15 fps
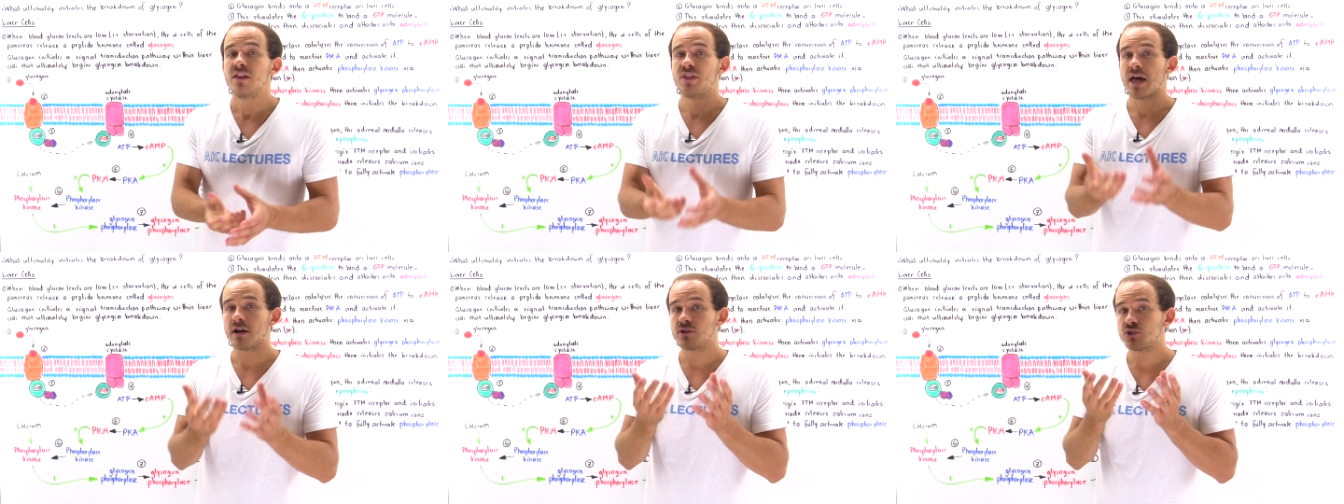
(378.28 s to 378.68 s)

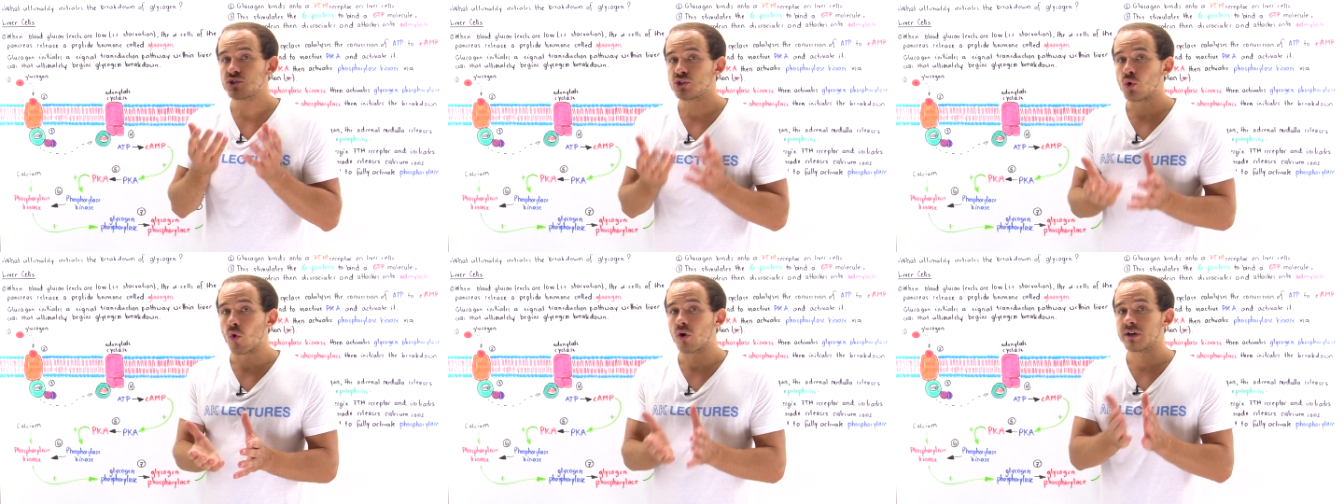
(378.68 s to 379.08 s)
that are
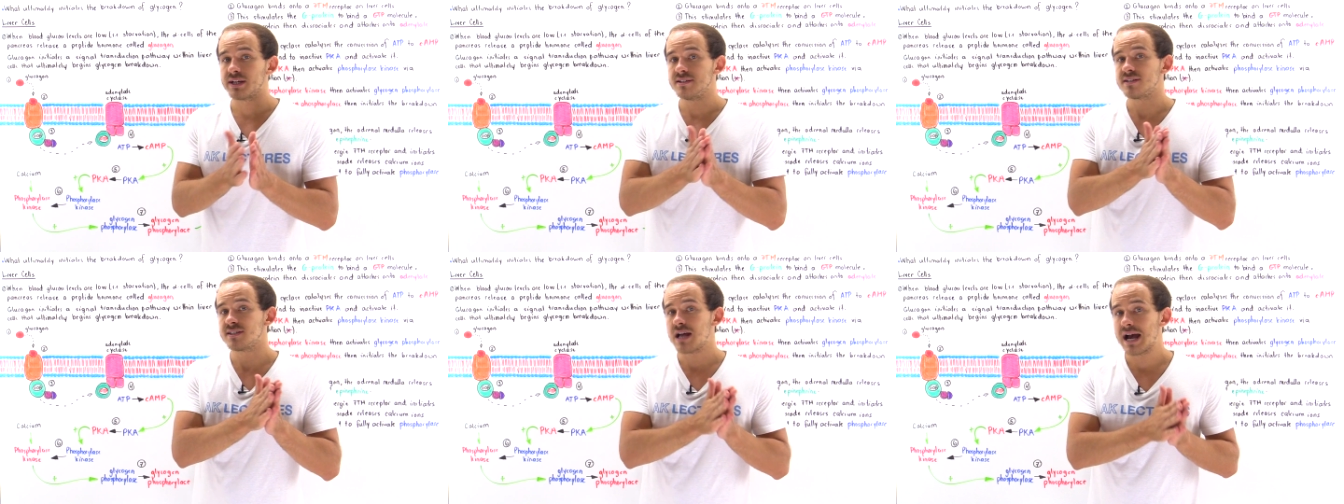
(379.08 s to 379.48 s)

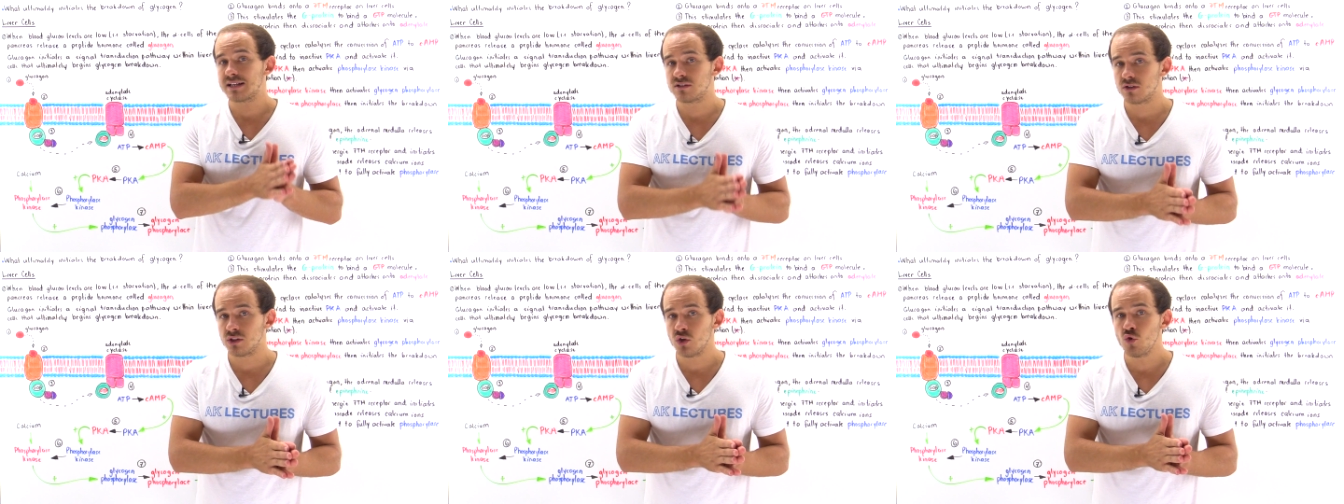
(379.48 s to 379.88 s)
stored
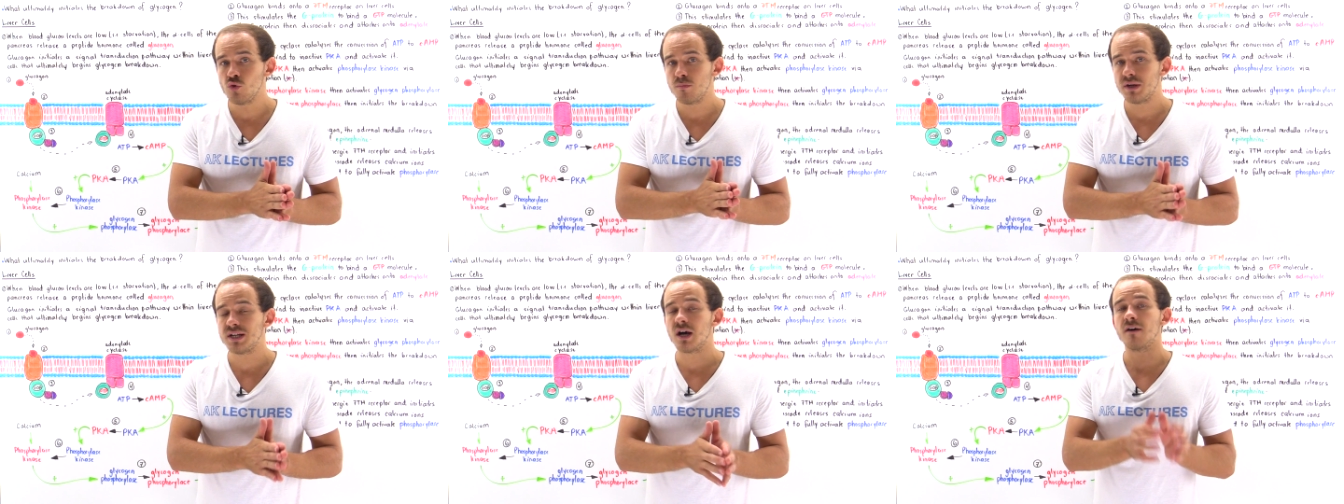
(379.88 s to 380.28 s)
inside the
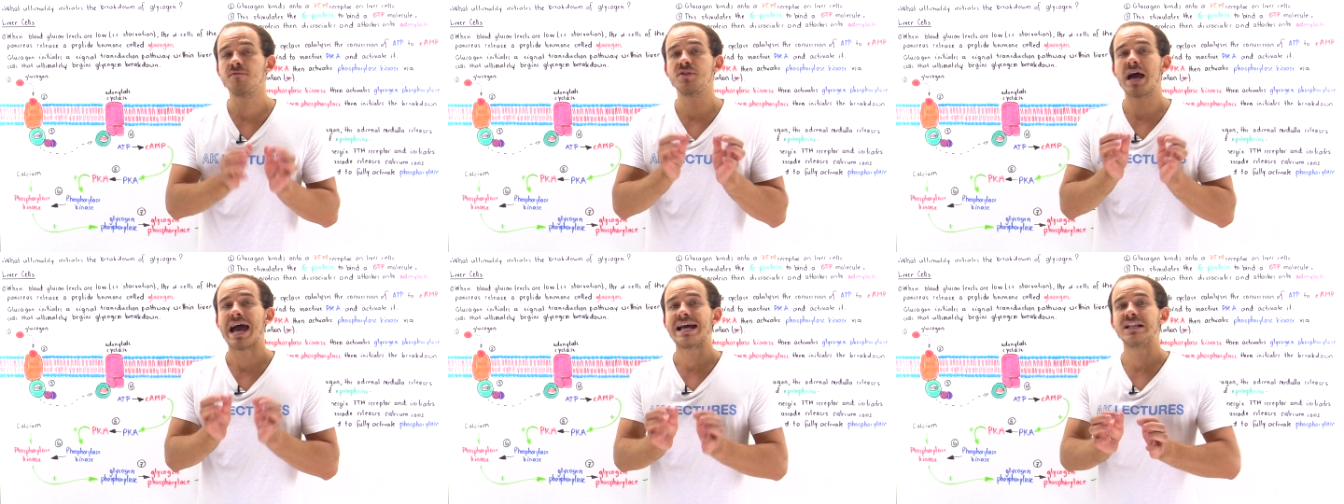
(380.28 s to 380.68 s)
lumen
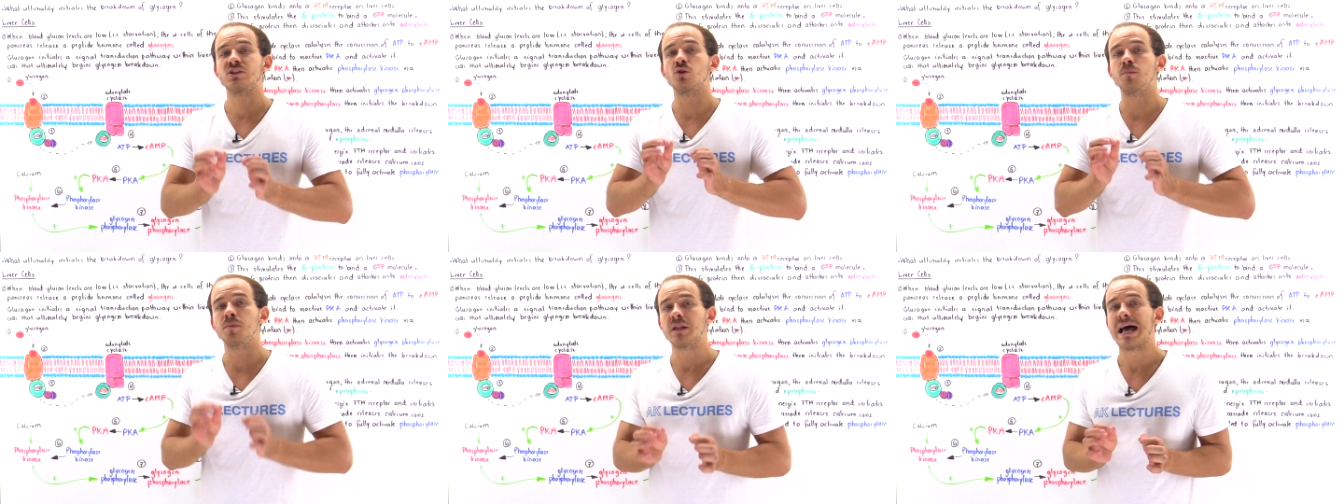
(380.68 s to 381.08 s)
of the
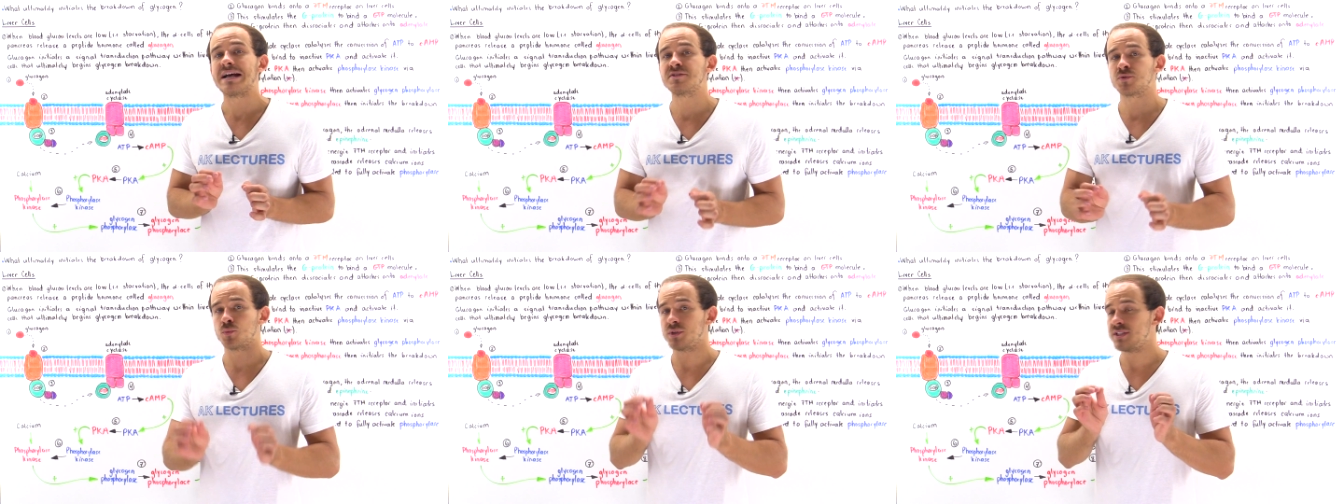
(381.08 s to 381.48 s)

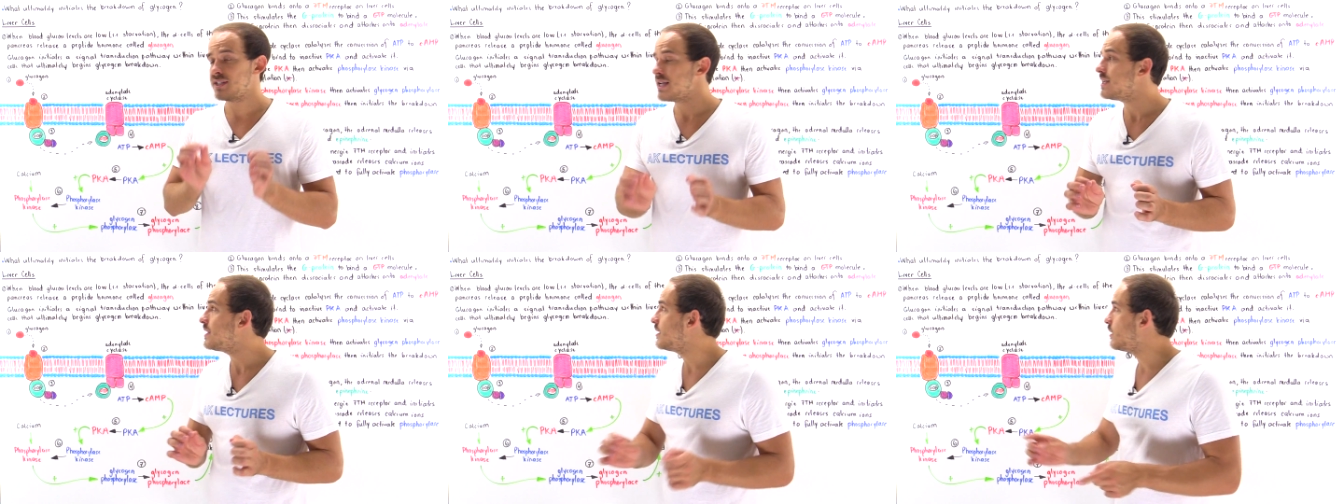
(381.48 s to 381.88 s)
endoplasmic
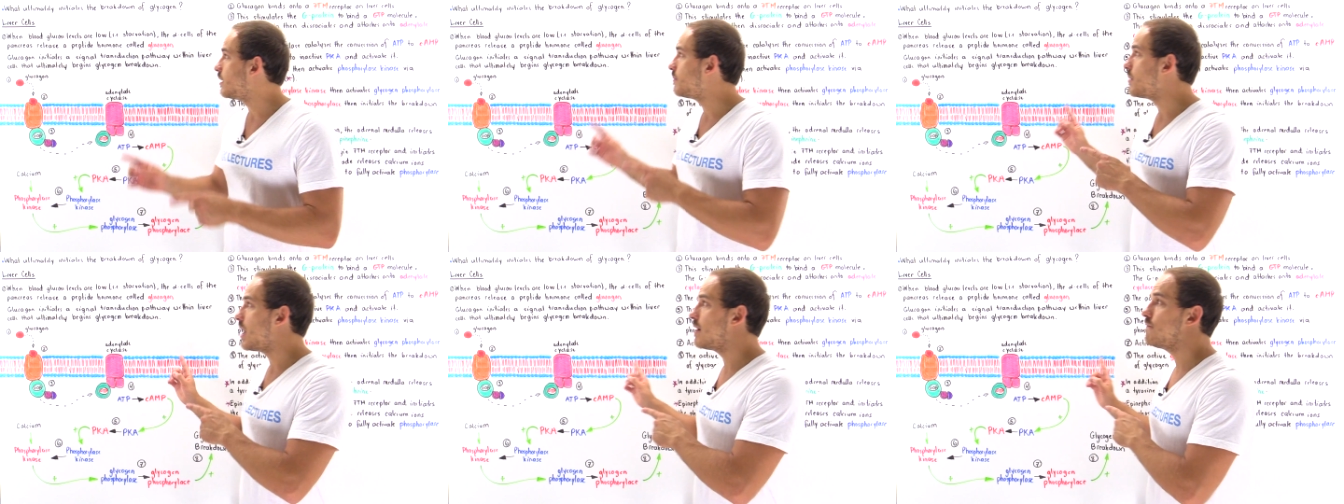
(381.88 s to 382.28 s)

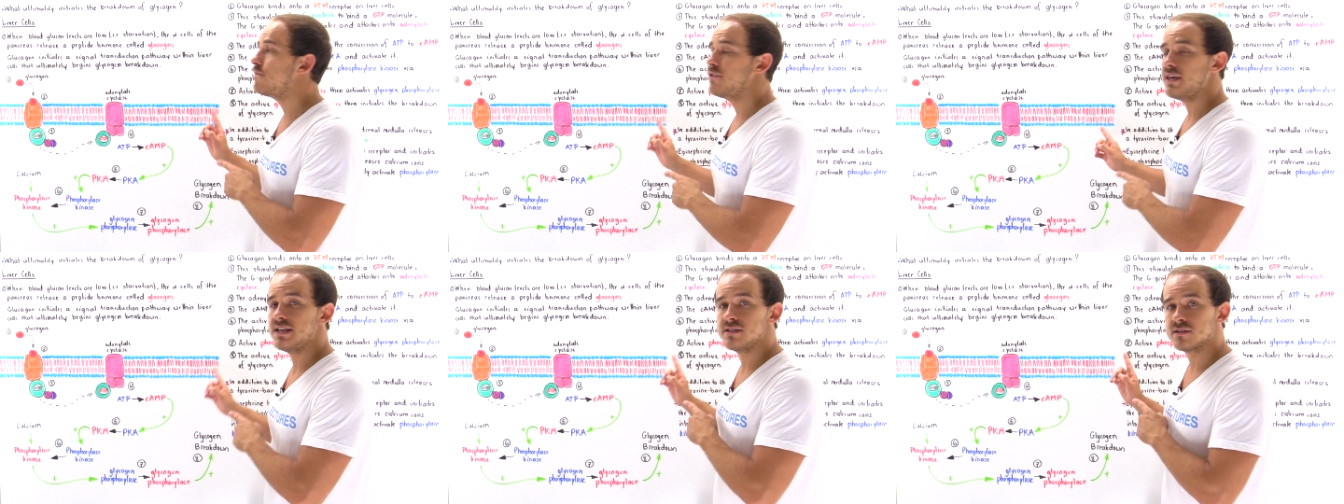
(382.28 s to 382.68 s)
reticulum
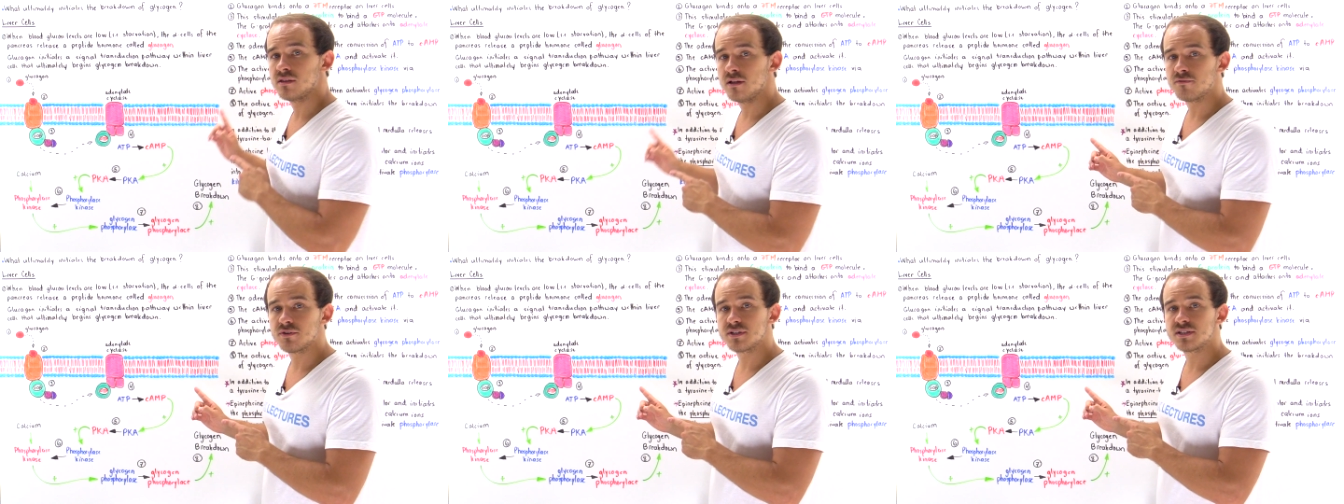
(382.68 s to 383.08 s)
of these
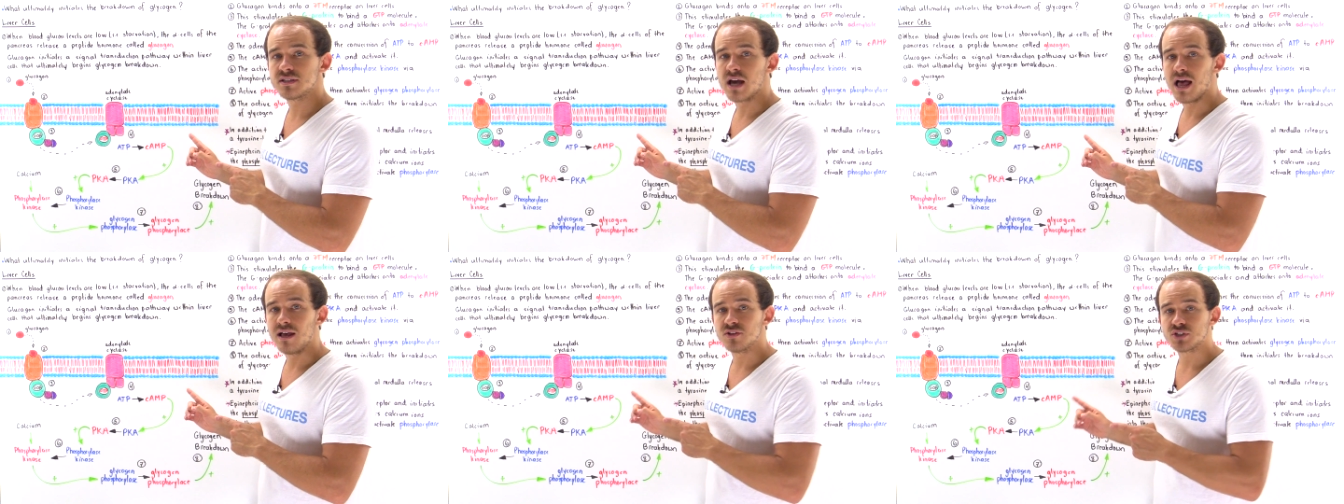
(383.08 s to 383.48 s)
liver
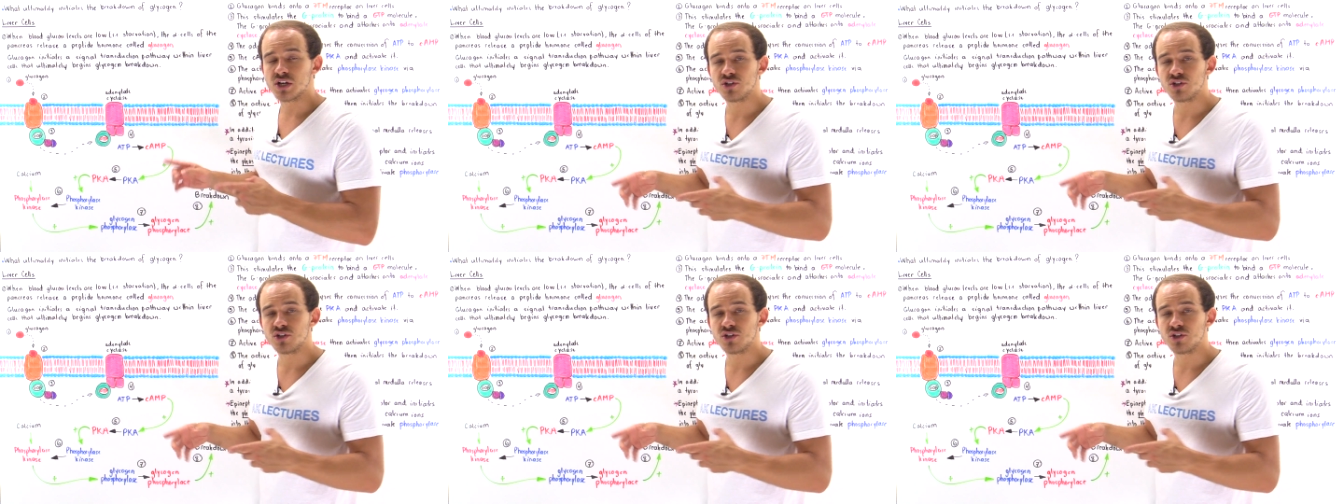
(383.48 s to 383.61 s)
cells.